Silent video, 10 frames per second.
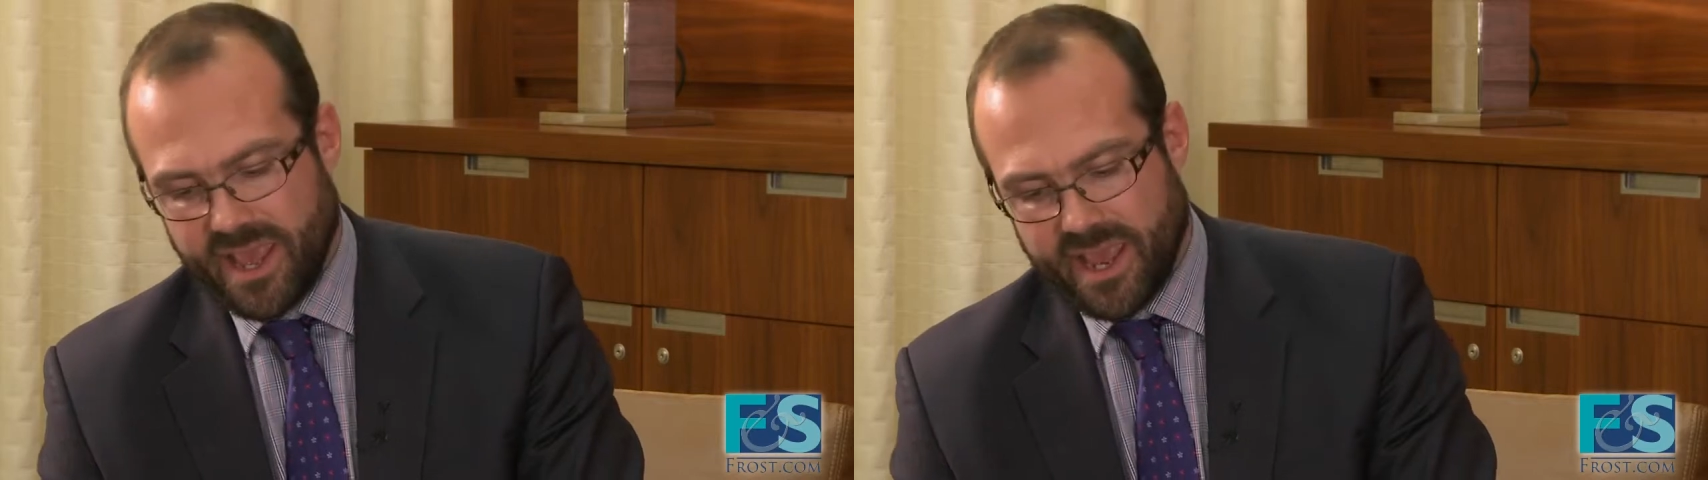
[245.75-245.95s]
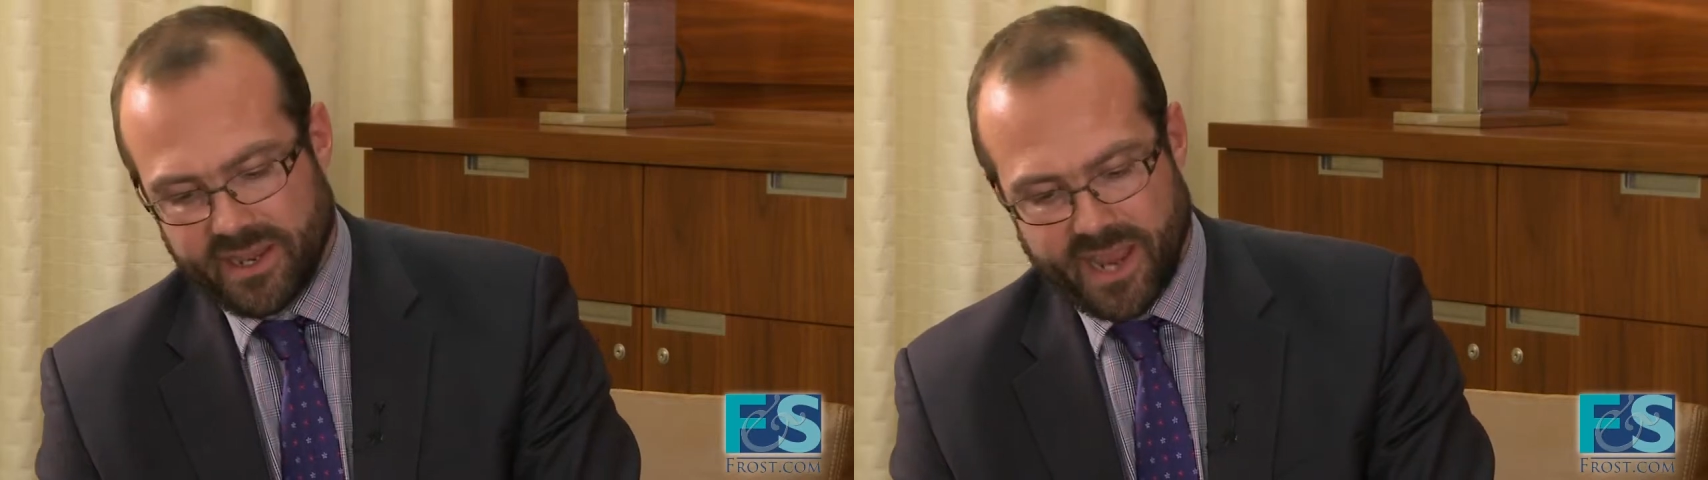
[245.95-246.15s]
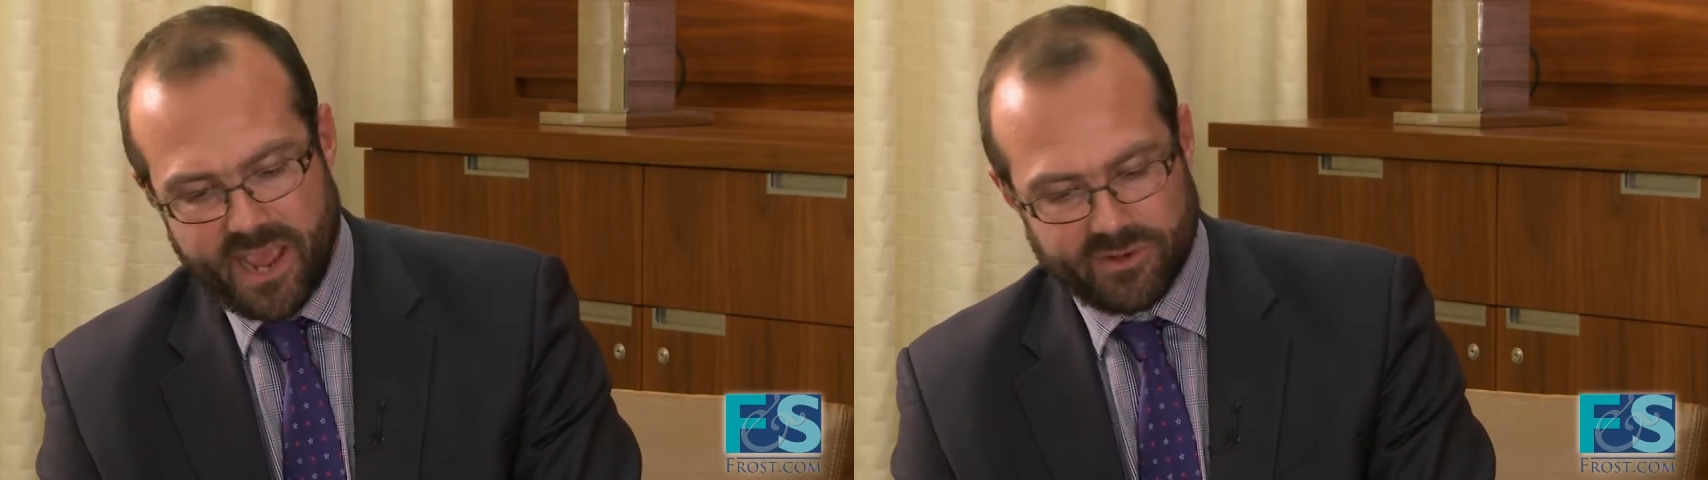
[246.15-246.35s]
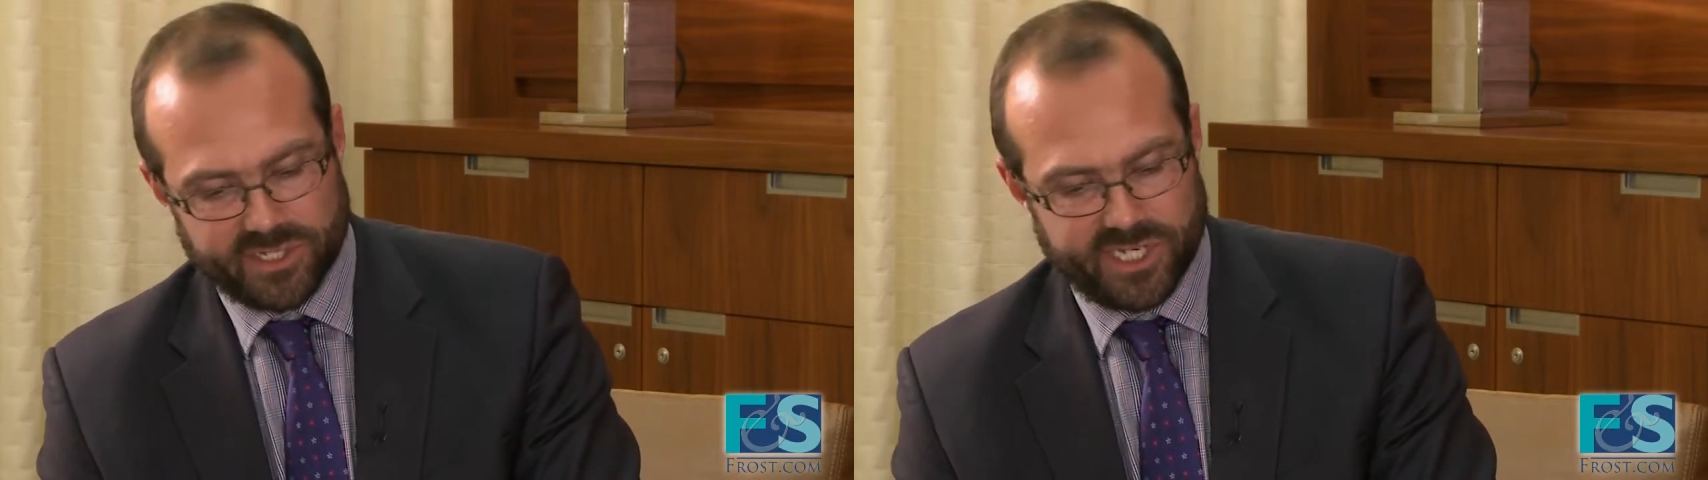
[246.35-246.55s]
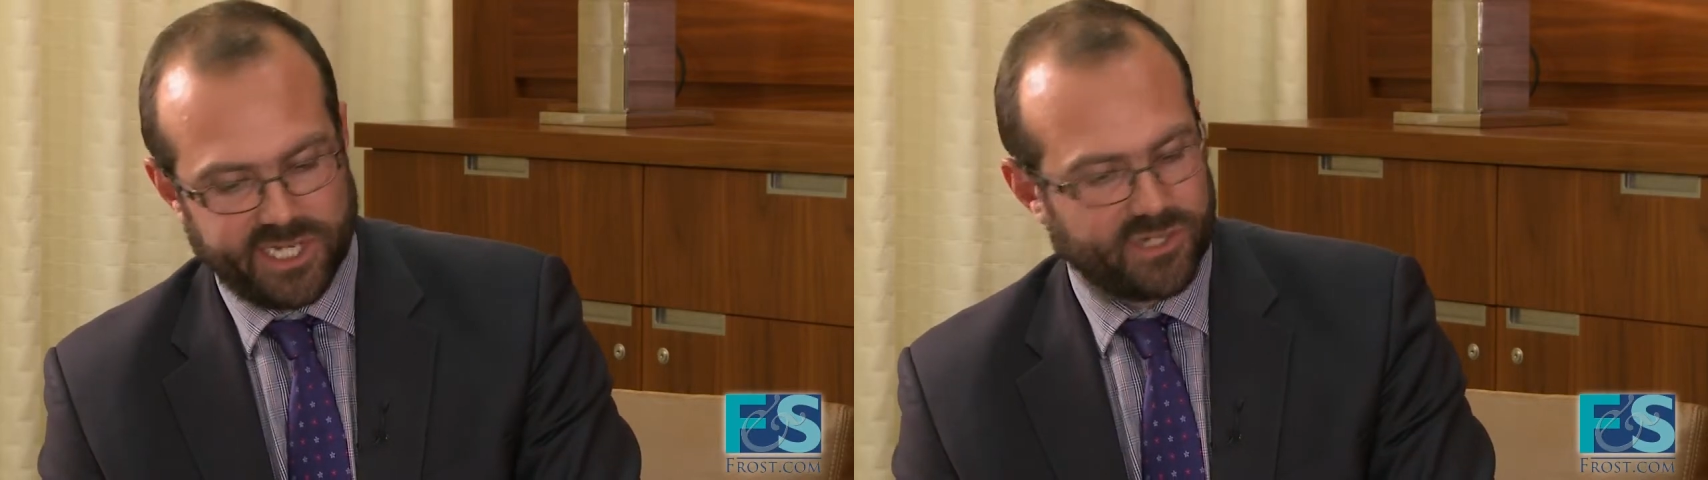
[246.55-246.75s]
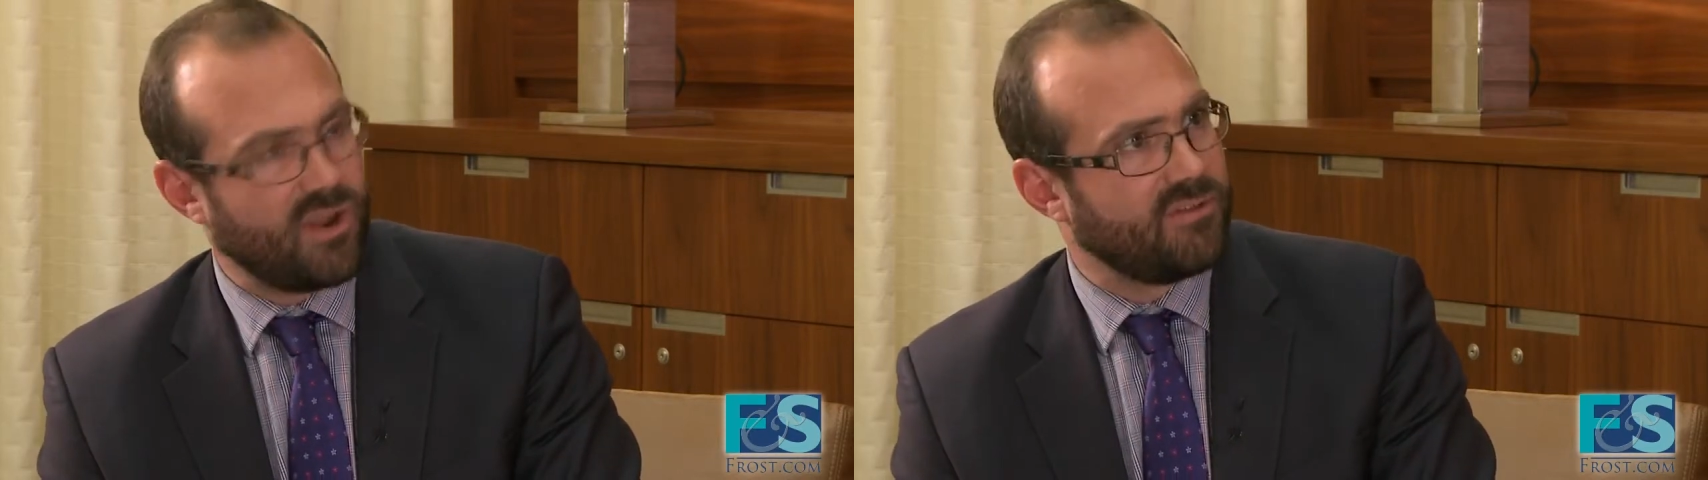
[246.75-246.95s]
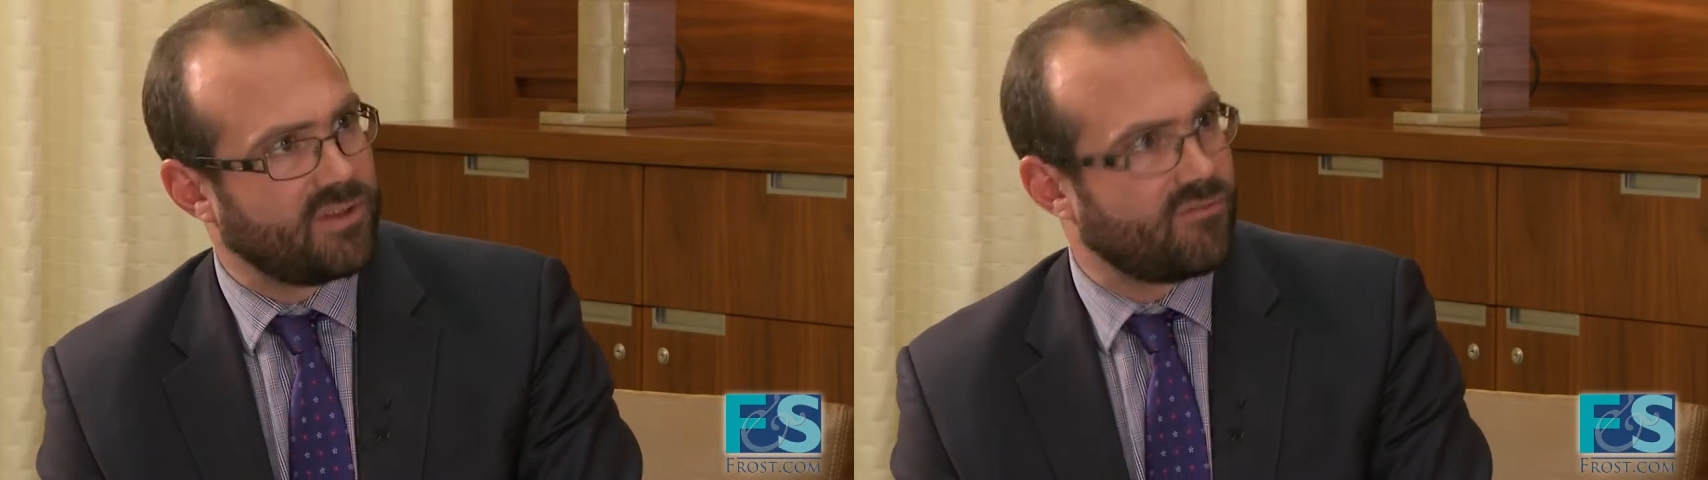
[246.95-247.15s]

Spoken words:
and how does tedrive